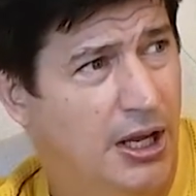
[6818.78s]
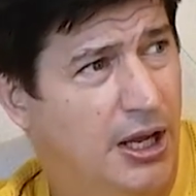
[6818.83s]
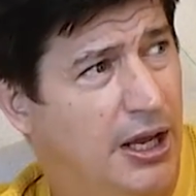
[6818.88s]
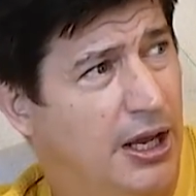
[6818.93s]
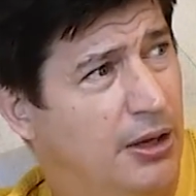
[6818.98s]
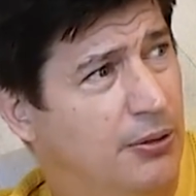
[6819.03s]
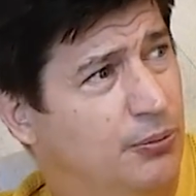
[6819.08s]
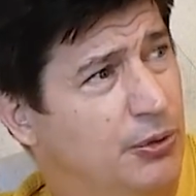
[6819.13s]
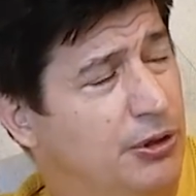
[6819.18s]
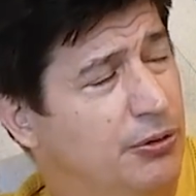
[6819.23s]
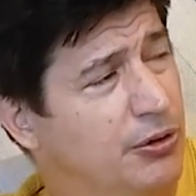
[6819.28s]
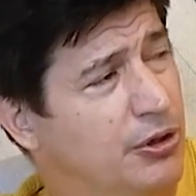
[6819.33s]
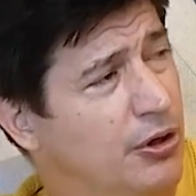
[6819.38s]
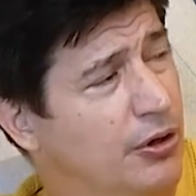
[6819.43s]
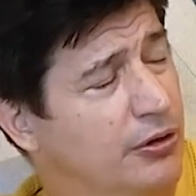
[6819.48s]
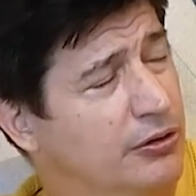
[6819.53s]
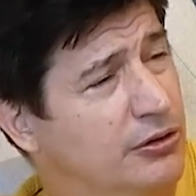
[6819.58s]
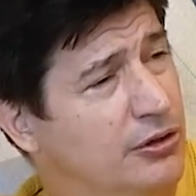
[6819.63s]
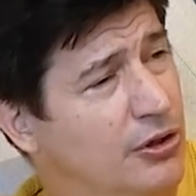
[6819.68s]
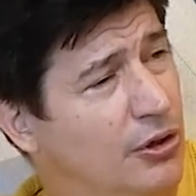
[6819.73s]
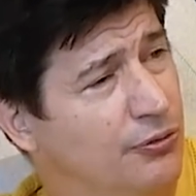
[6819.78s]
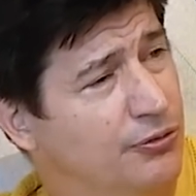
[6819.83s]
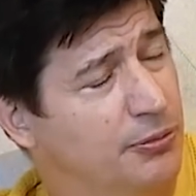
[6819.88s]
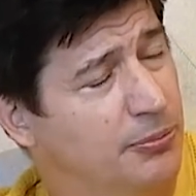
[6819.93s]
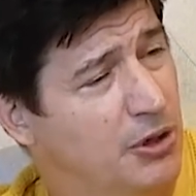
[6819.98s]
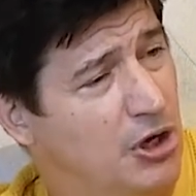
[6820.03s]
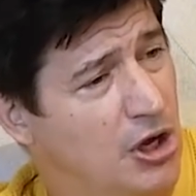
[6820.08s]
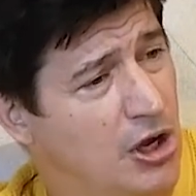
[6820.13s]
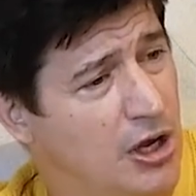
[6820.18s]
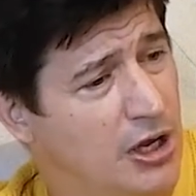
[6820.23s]
And we were going to go
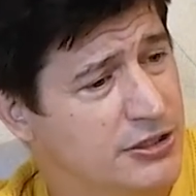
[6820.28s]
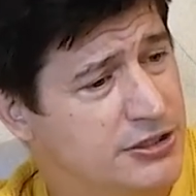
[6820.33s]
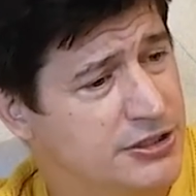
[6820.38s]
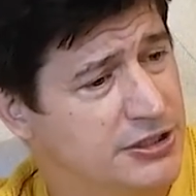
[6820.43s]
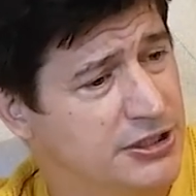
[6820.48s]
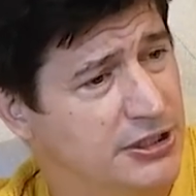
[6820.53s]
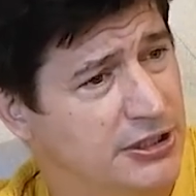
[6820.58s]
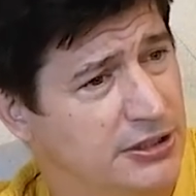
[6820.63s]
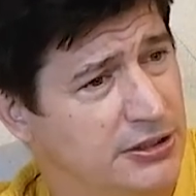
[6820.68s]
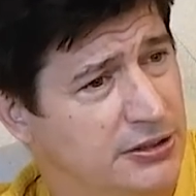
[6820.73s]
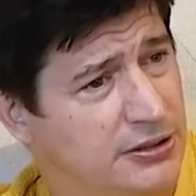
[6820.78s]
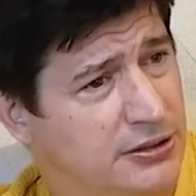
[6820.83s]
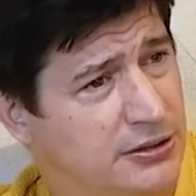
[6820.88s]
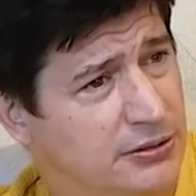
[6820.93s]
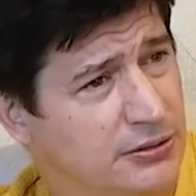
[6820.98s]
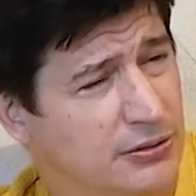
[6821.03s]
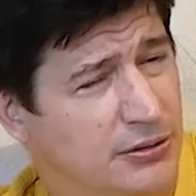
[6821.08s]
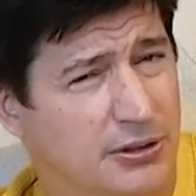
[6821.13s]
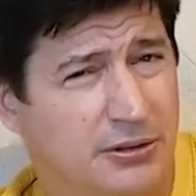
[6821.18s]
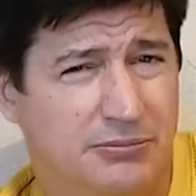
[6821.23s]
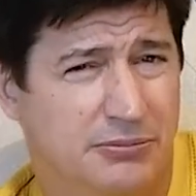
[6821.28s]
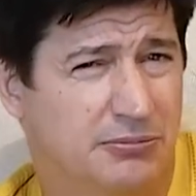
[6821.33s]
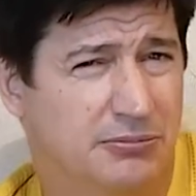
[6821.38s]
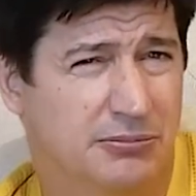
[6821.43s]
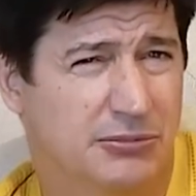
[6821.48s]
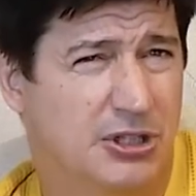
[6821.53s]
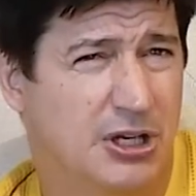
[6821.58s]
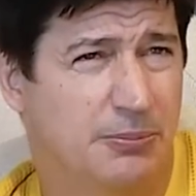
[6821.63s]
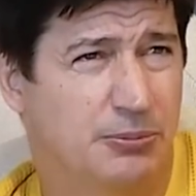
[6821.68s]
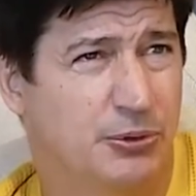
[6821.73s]
from Austin or a
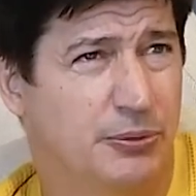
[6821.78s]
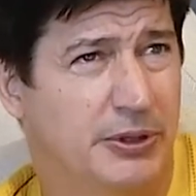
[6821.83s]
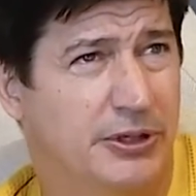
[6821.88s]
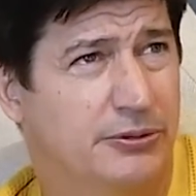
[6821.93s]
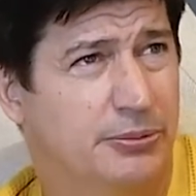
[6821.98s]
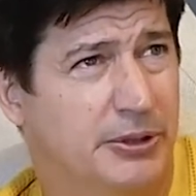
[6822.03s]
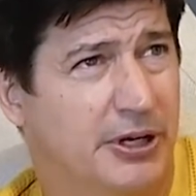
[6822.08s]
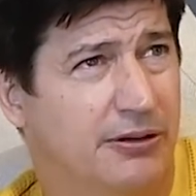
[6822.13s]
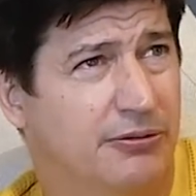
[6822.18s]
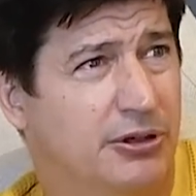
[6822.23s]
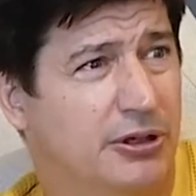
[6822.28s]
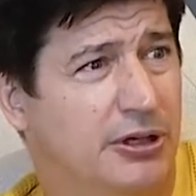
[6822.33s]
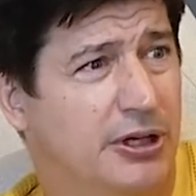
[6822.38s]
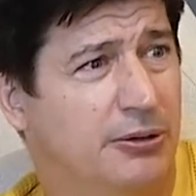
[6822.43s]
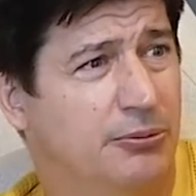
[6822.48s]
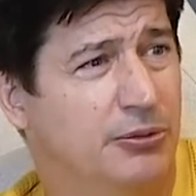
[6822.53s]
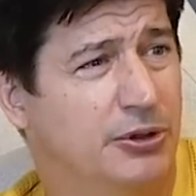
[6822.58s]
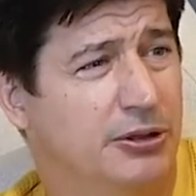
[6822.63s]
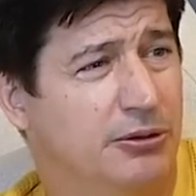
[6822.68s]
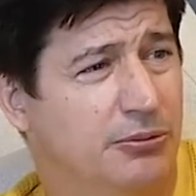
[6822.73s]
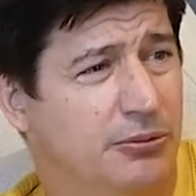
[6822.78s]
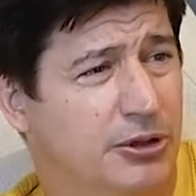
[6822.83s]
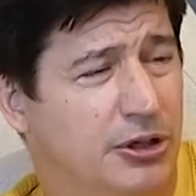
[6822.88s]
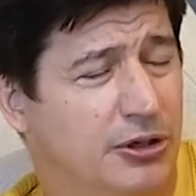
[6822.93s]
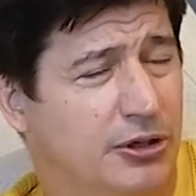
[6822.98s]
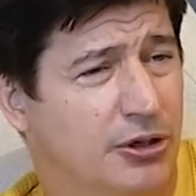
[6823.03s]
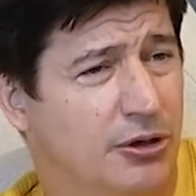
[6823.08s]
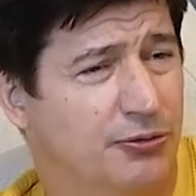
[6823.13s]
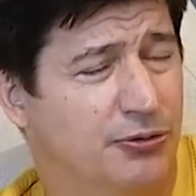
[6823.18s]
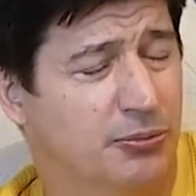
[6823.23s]
couple of weeks, whatever. And we're going
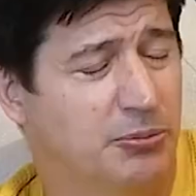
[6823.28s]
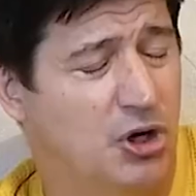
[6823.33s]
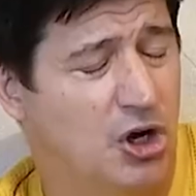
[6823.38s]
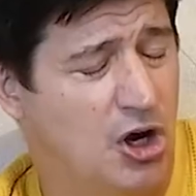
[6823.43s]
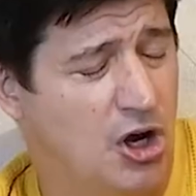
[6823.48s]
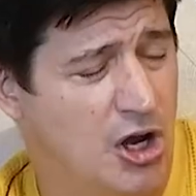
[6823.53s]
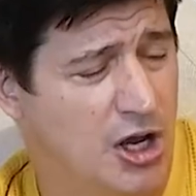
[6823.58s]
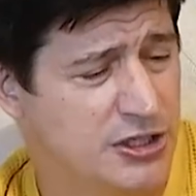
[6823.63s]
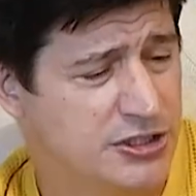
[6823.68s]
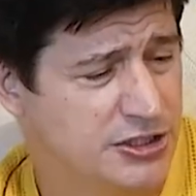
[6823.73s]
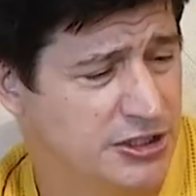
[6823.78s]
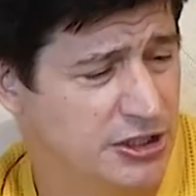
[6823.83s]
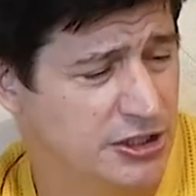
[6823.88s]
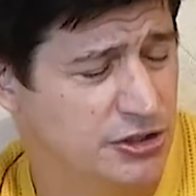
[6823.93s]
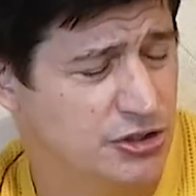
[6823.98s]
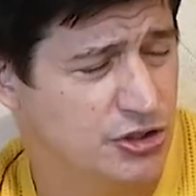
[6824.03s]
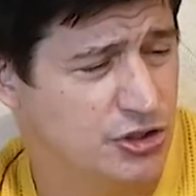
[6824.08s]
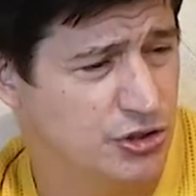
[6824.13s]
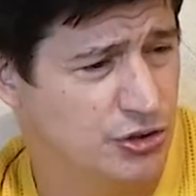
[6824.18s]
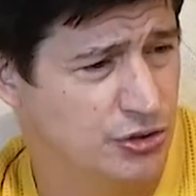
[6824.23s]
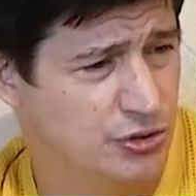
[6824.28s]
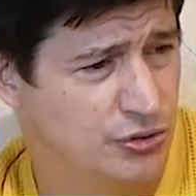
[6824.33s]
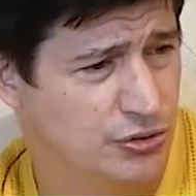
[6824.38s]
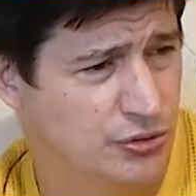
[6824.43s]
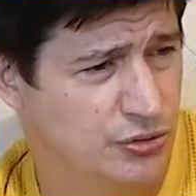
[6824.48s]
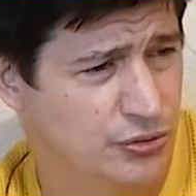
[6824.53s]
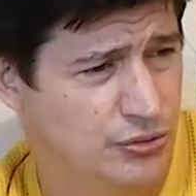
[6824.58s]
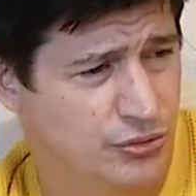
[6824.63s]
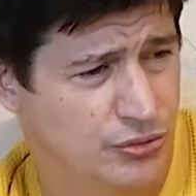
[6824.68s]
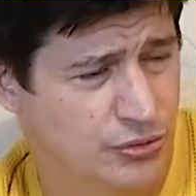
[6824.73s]
to go from Austin
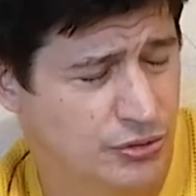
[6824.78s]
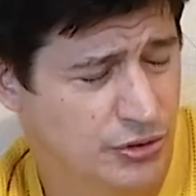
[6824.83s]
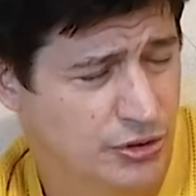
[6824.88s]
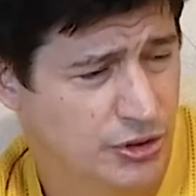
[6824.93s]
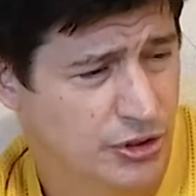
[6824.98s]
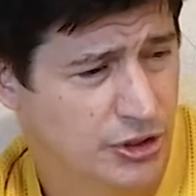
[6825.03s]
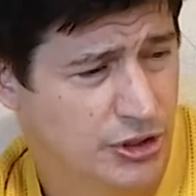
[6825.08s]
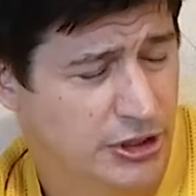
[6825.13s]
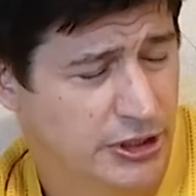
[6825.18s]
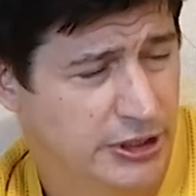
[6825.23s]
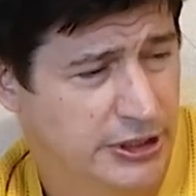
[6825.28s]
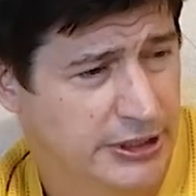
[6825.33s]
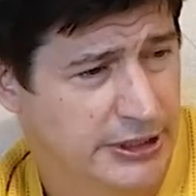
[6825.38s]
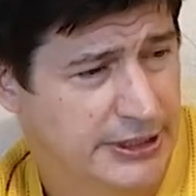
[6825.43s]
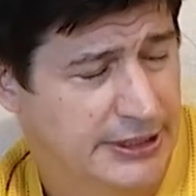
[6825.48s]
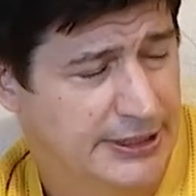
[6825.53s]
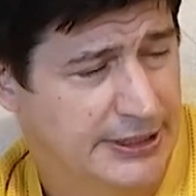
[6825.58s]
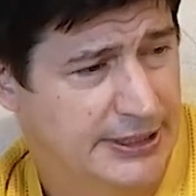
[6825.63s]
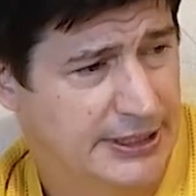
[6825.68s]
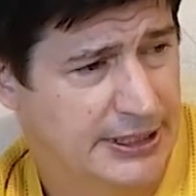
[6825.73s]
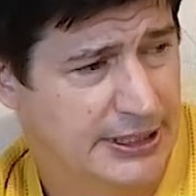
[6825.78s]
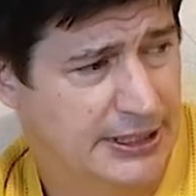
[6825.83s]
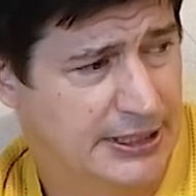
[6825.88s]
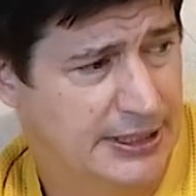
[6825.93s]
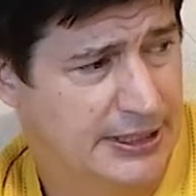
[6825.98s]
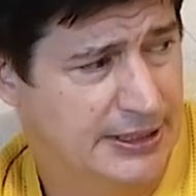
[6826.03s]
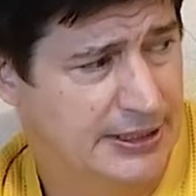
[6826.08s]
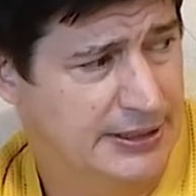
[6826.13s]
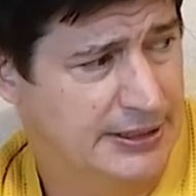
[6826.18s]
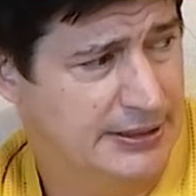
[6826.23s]
to
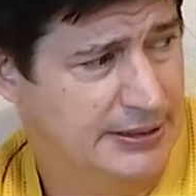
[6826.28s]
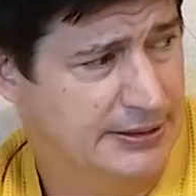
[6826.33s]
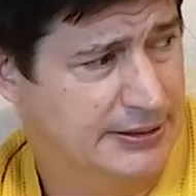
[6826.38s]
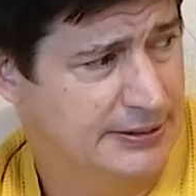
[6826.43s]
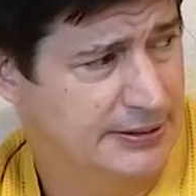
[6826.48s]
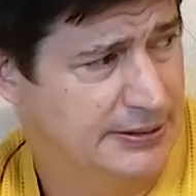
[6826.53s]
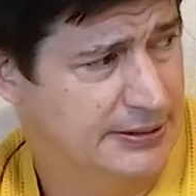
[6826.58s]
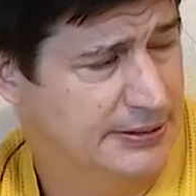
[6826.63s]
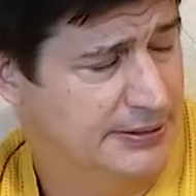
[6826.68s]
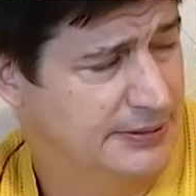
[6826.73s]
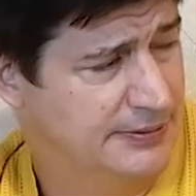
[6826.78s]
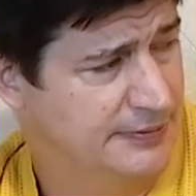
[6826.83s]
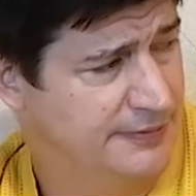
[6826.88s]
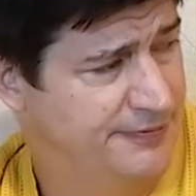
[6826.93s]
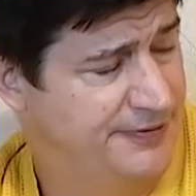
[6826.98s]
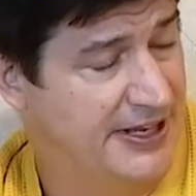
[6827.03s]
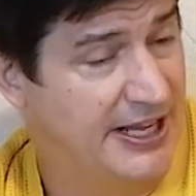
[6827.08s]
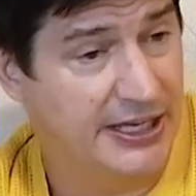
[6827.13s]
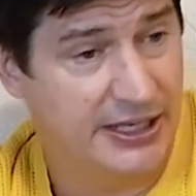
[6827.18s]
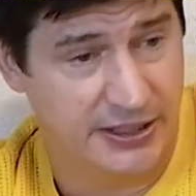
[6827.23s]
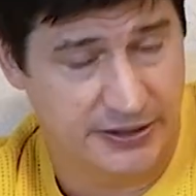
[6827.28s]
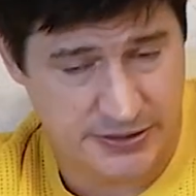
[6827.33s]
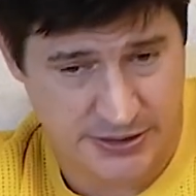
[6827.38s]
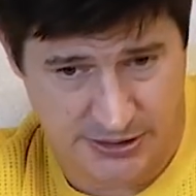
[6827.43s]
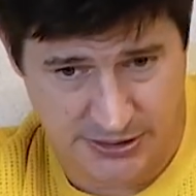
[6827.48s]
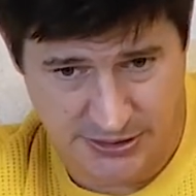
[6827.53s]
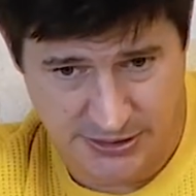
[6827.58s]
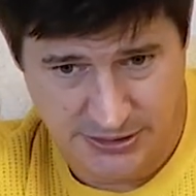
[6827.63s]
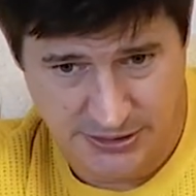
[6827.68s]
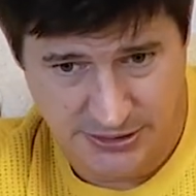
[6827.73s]

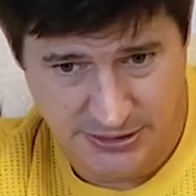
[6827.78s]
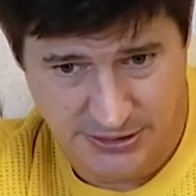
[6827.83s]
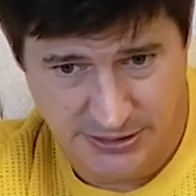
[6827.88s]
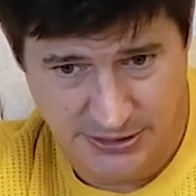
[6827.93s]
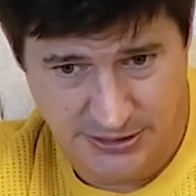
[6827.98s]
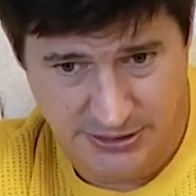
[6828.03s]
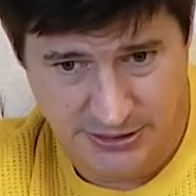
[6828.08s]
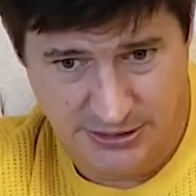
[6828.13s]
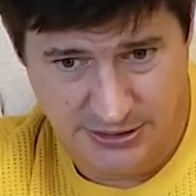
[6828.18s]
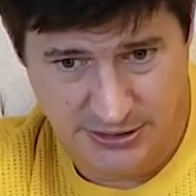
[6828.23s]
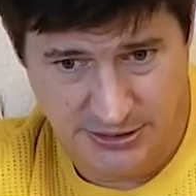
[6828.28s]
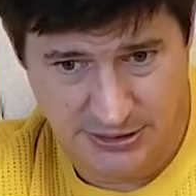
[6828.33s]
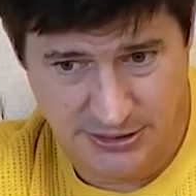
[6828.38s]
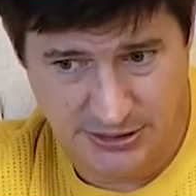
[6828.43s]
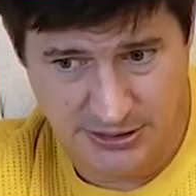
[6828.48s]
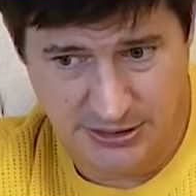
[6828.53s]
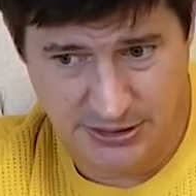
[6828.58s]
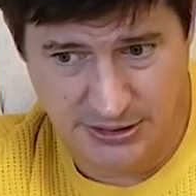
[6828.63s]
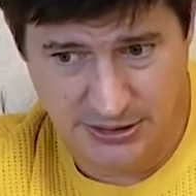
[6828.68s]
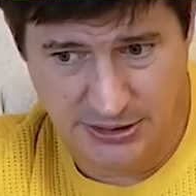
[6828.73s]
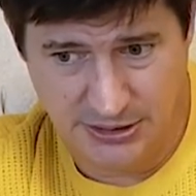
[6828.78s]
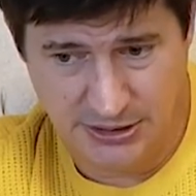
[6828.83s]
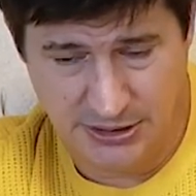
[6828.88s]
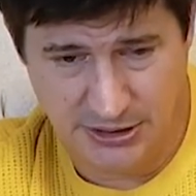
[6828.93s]
Vegas. Mm.